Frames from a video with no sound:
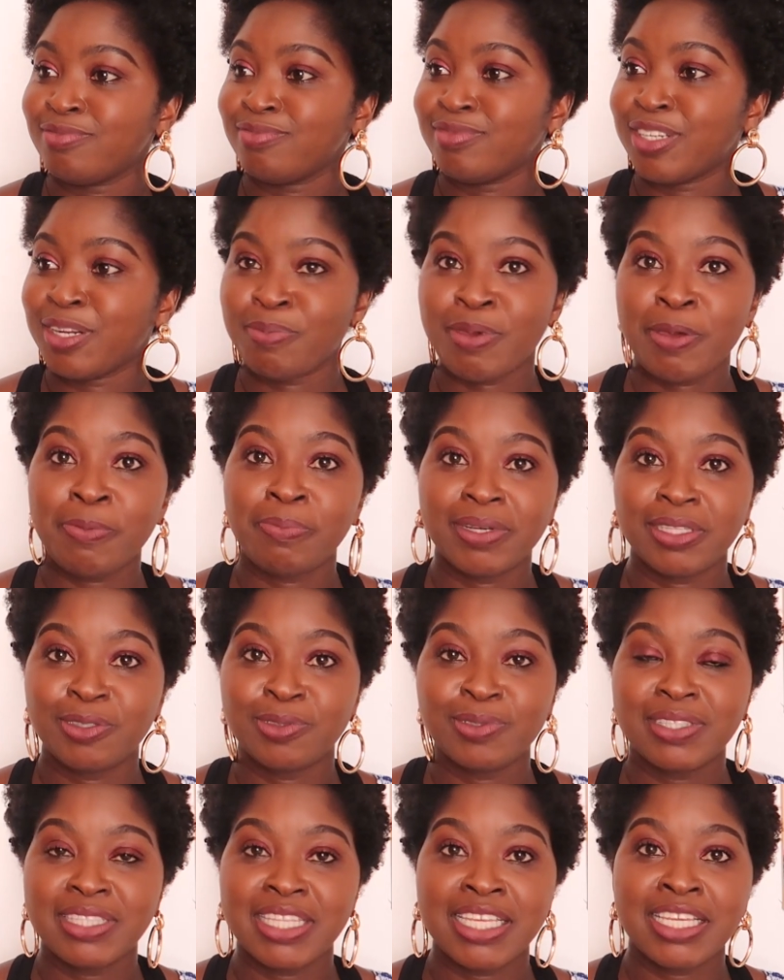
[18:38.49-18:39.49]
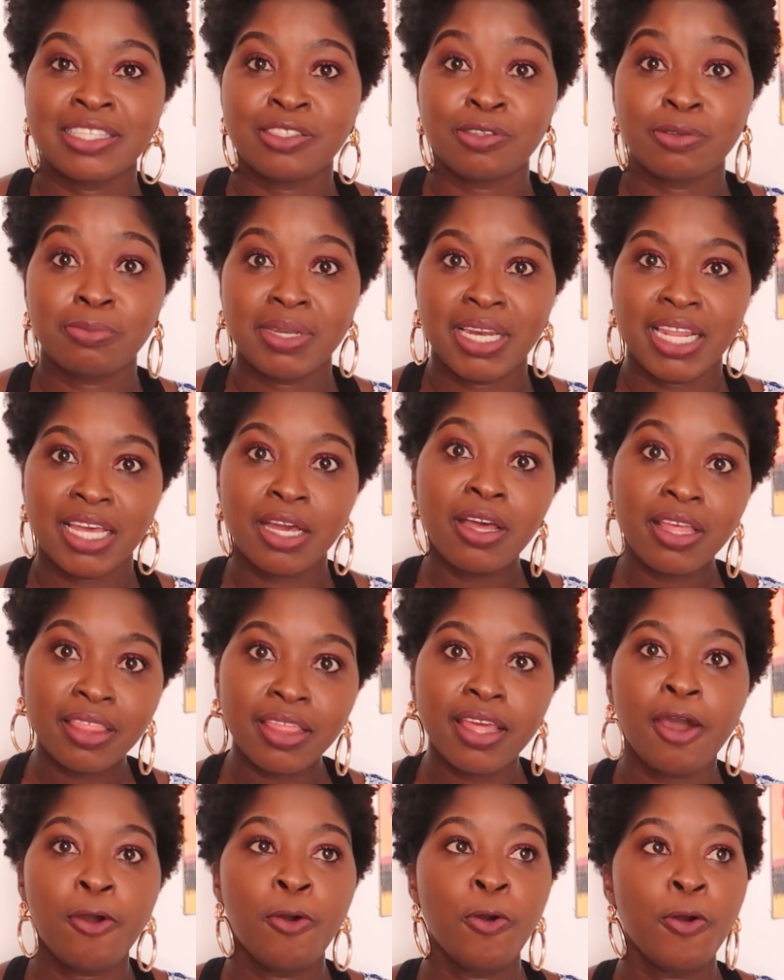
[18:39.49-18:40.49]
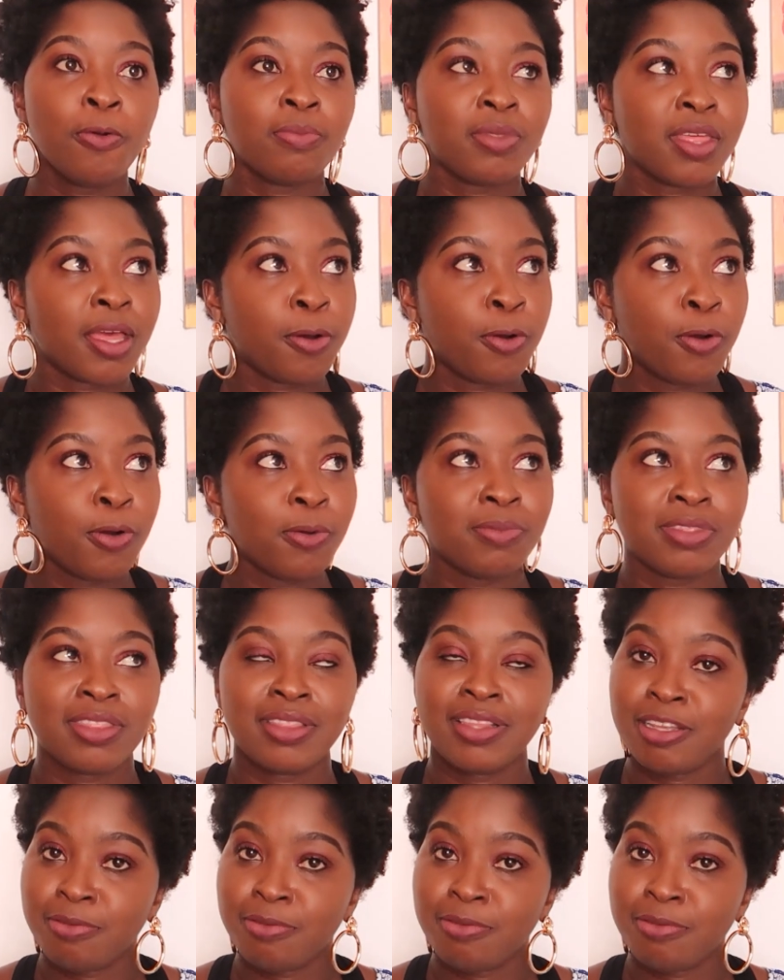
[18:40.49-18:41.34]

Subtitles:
remember those things. You'll be like, oh, they're home.